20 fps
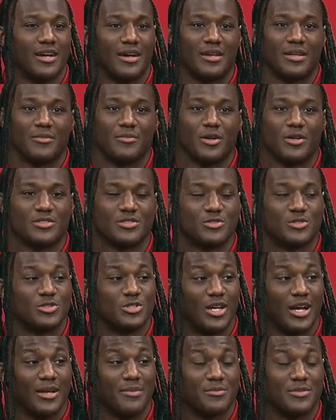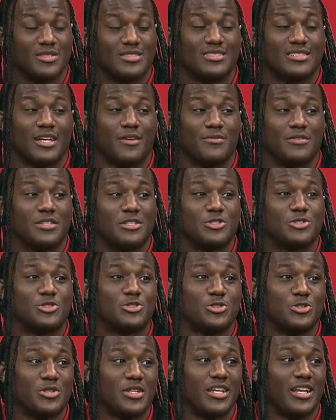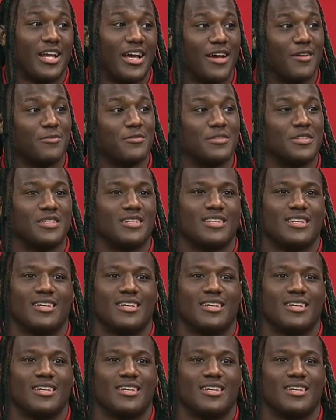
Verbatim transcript: I am also, I'm definitely a student athlete.